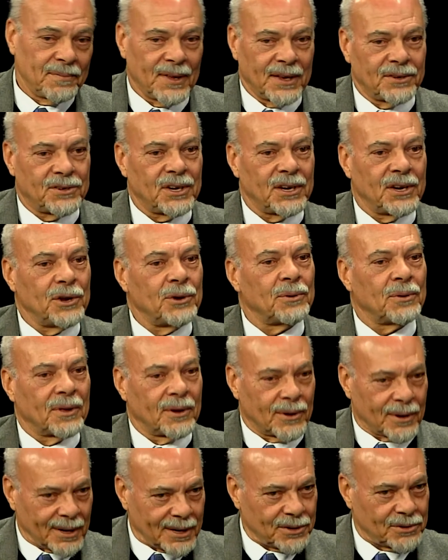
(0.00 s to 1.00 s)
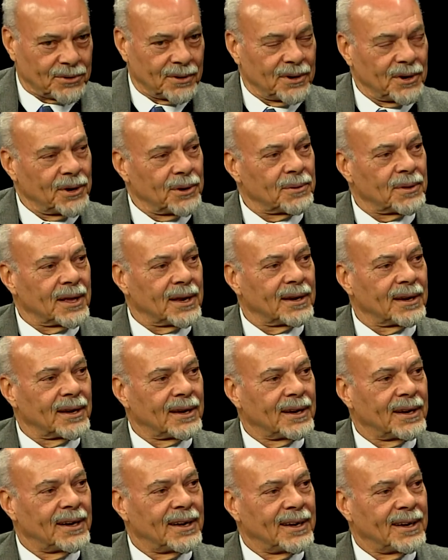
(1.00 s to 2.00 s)
and she knew the orchestra knew that
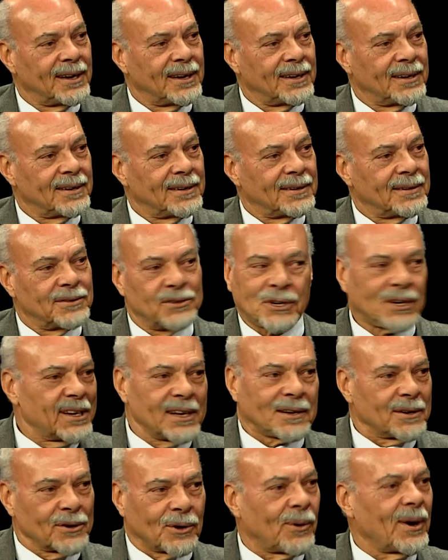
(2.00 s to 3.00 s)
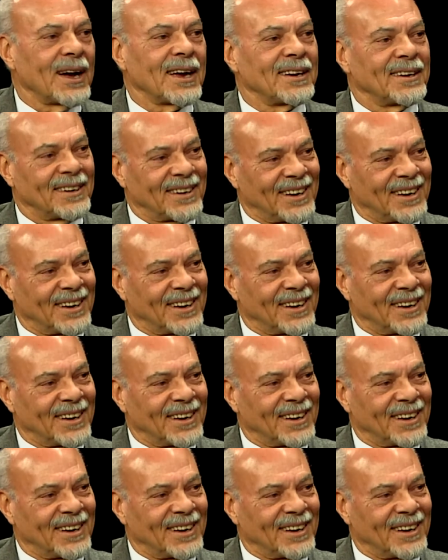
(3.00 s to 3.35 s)
she didn't quite